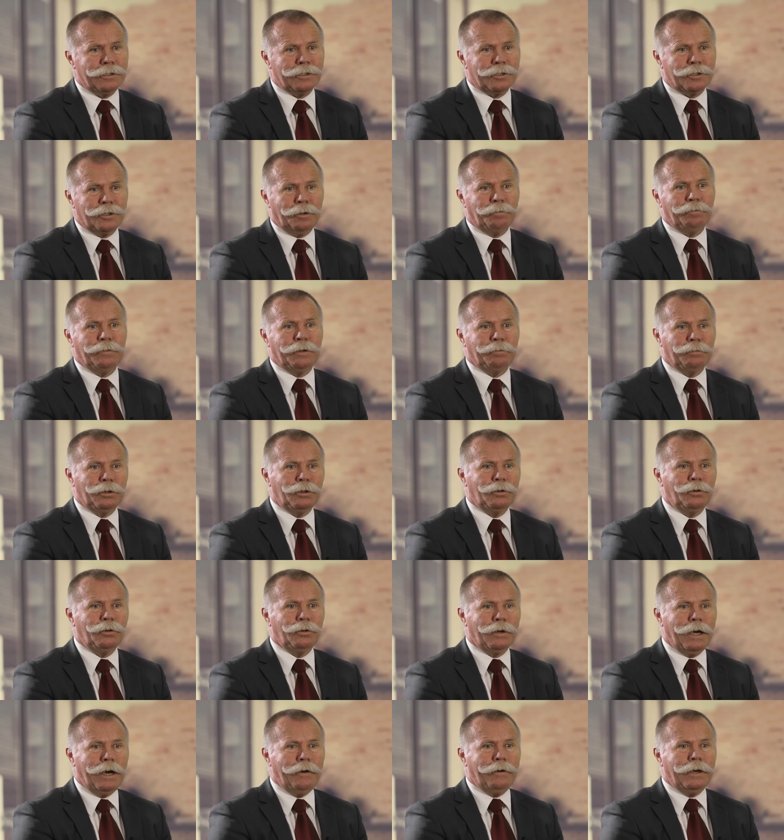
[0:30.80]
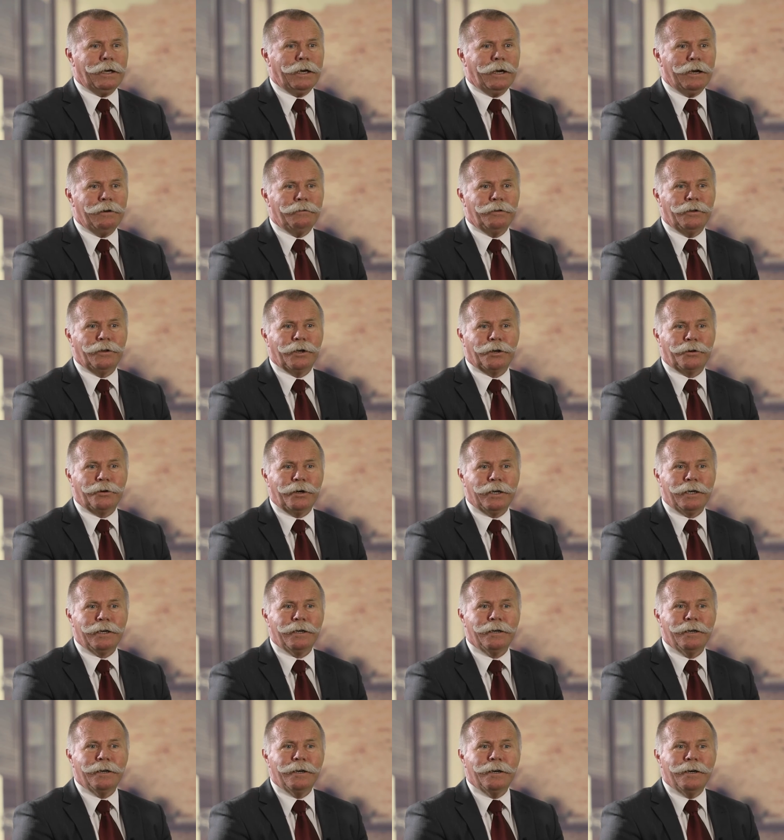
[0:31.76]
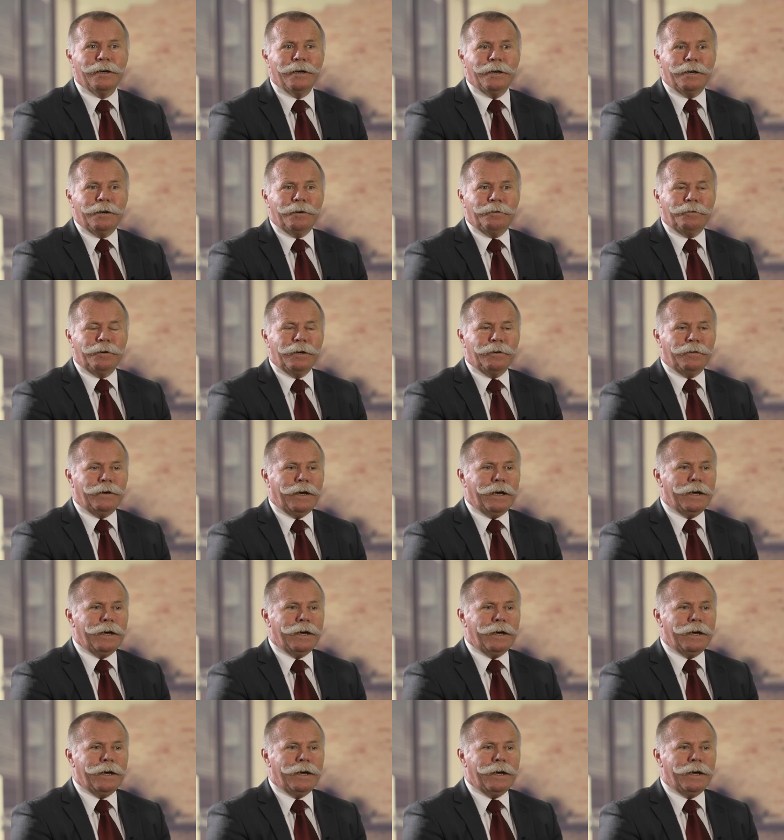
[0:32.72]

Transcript: to stop the ball going over in the creek. We've